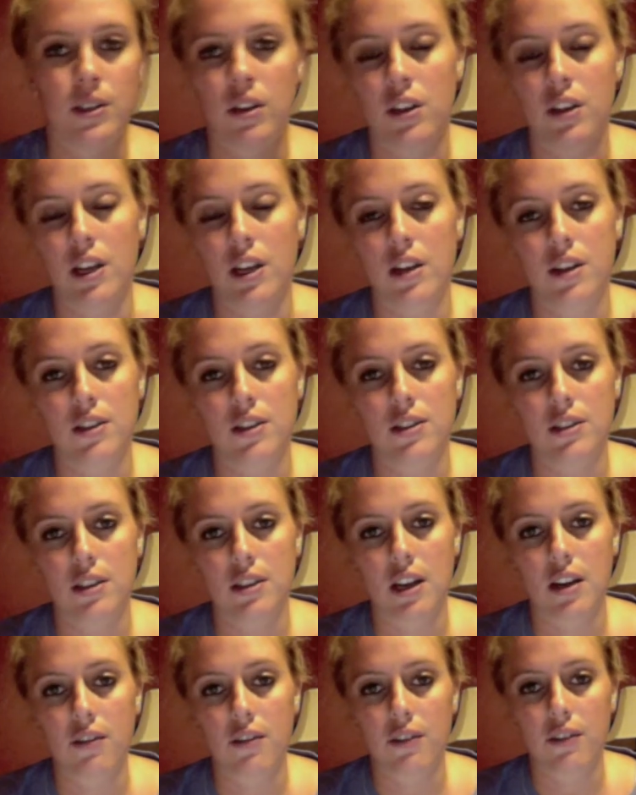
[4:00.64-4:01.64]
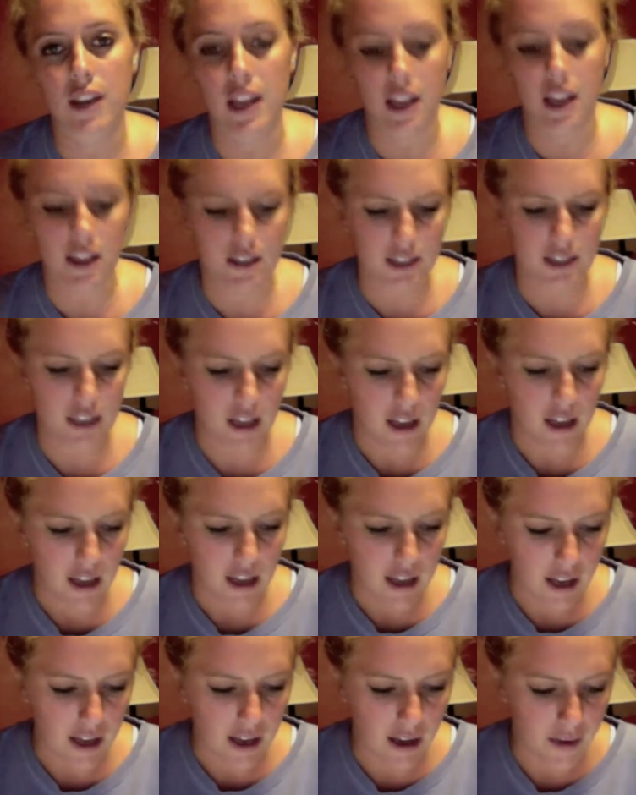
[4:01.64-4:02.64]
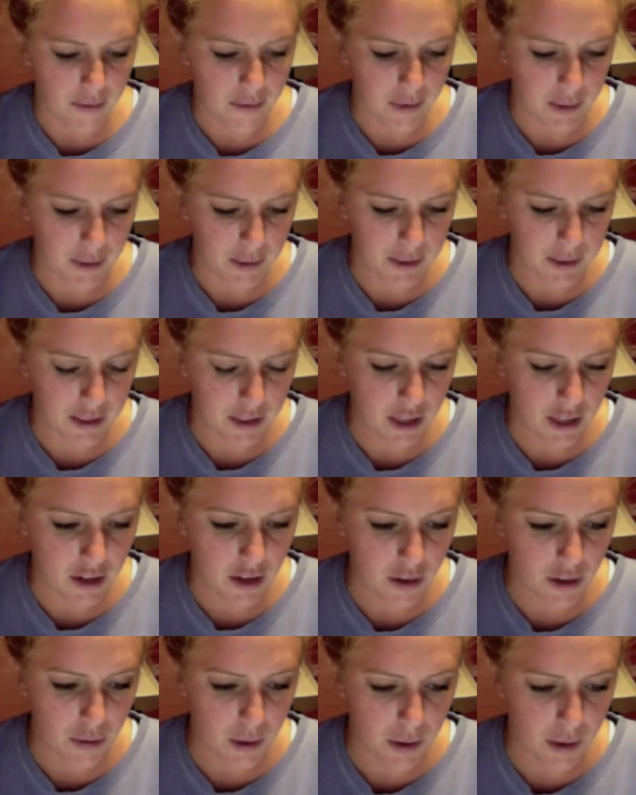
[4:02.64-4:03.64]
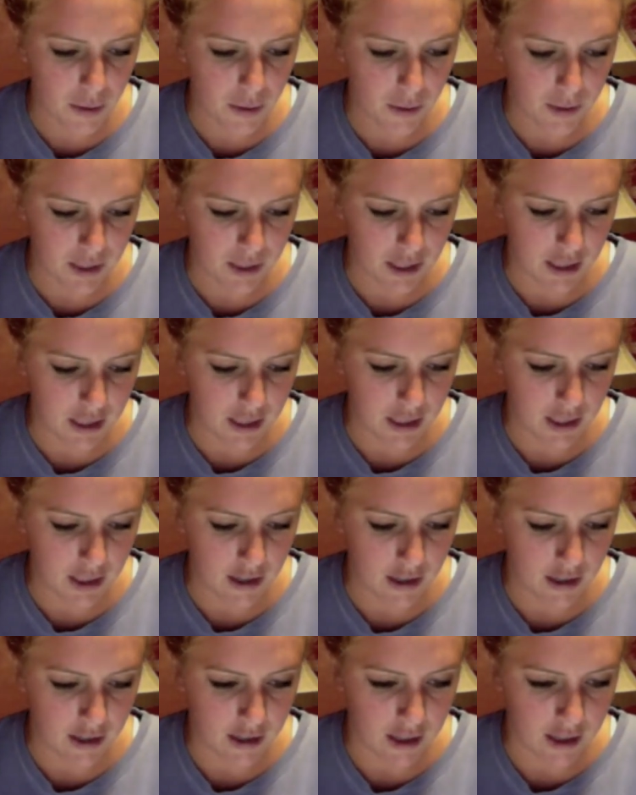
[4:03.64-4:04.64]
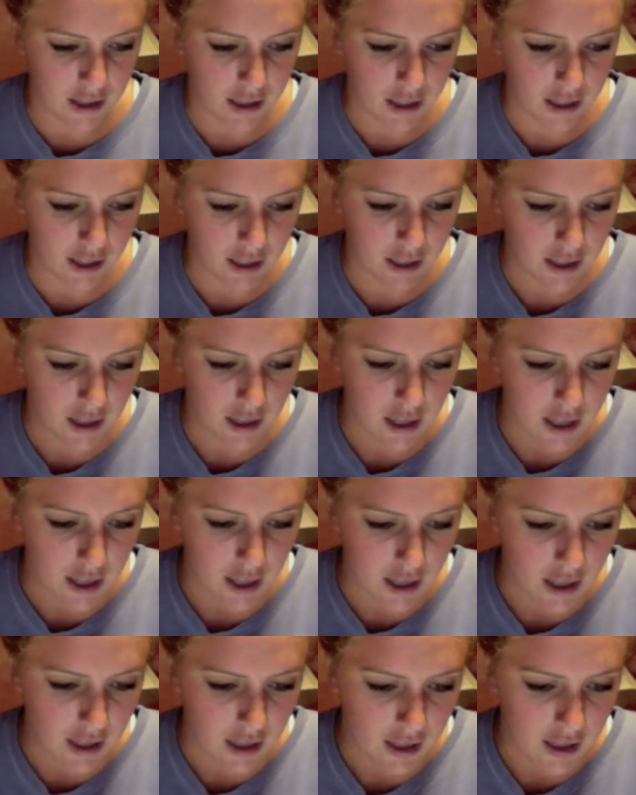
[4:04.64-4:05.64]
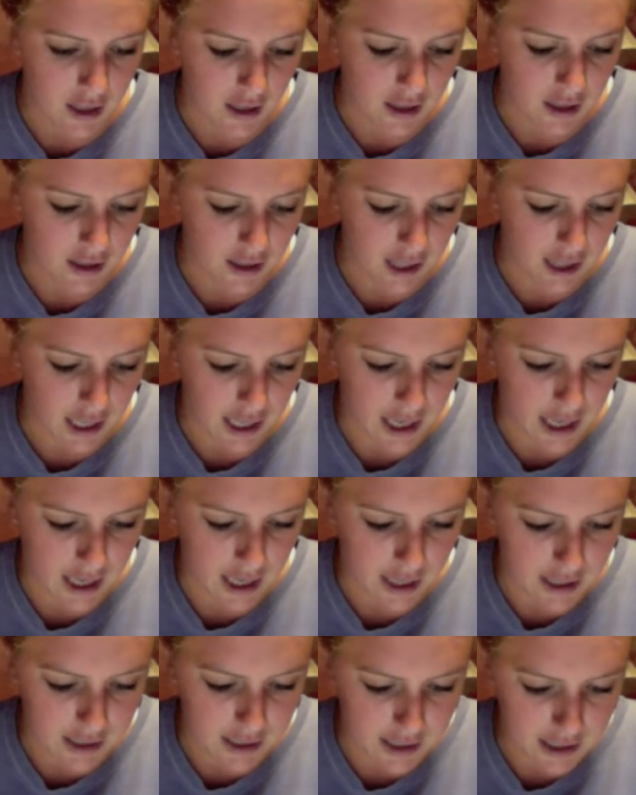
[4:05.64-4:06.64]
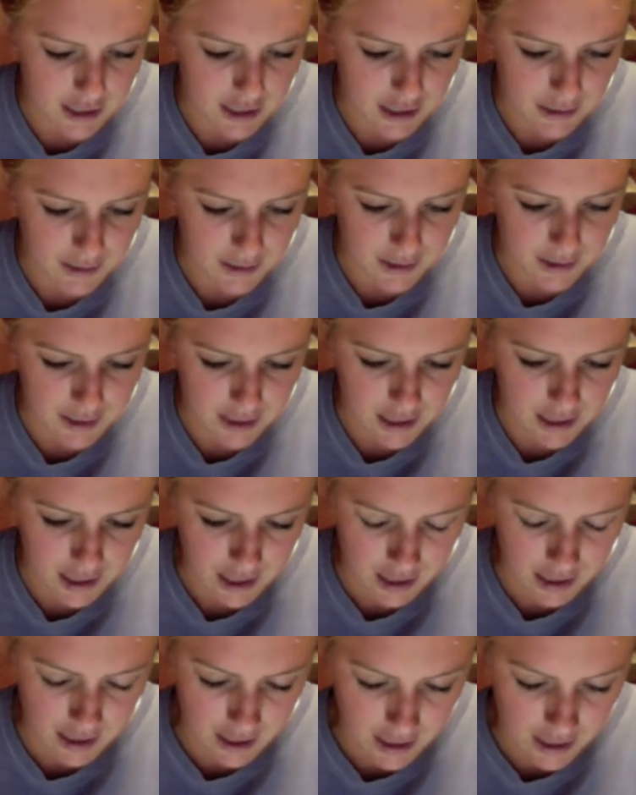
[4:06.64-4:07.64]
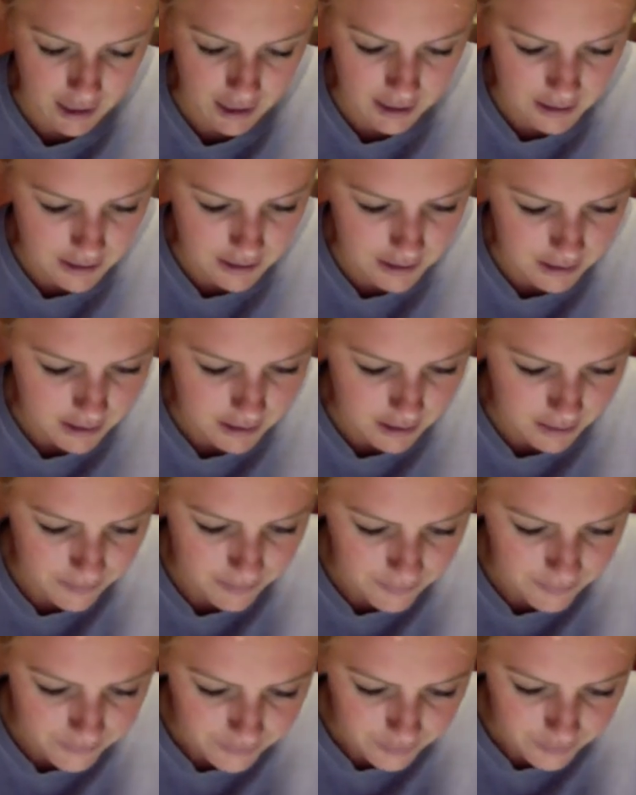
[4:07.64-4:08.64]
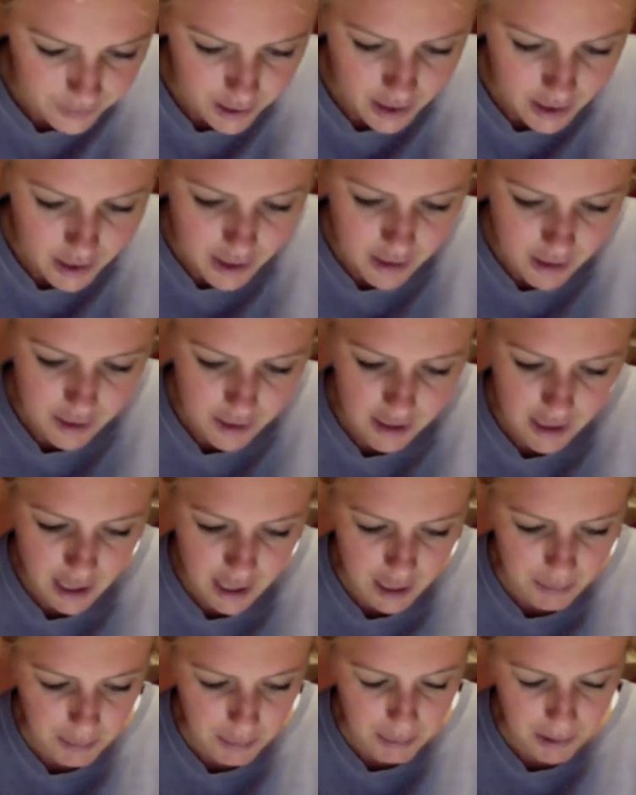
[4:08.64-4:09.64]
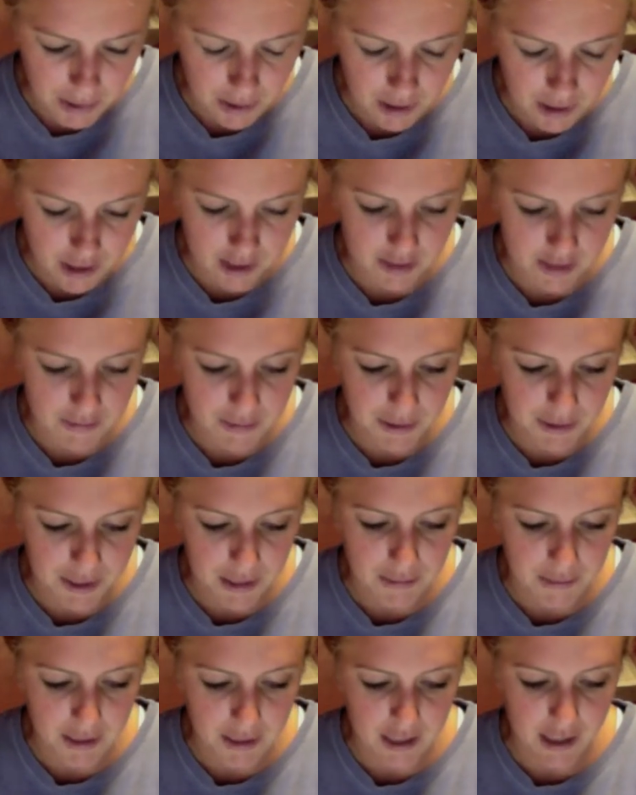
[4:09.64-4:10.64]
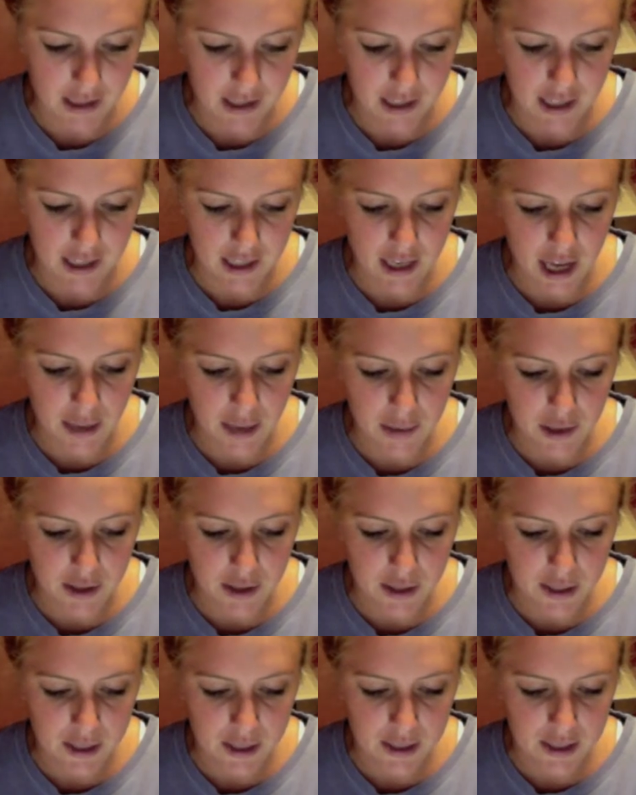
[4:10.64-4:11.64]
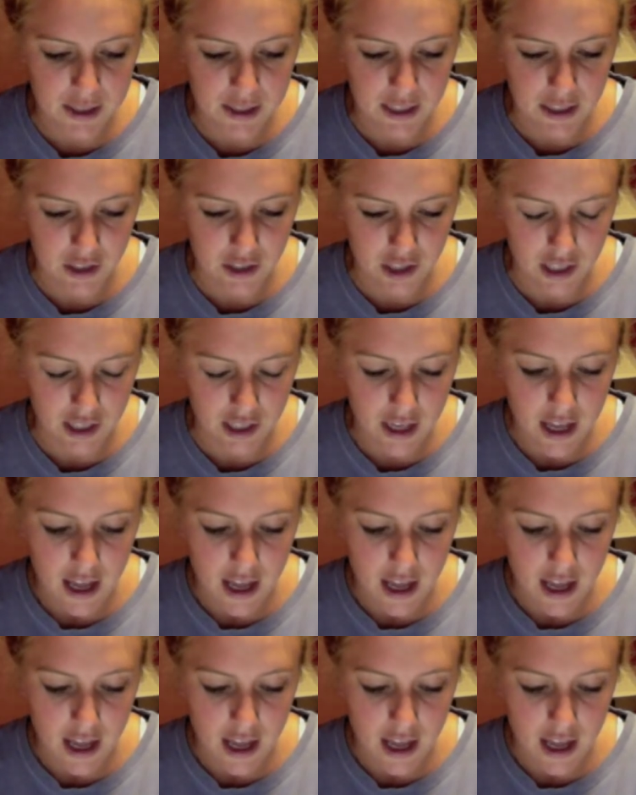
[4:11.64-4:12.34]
all that good stuff. And there was another quote in here that I liked. It was saying that the capabilities of multimedia can capture students' attention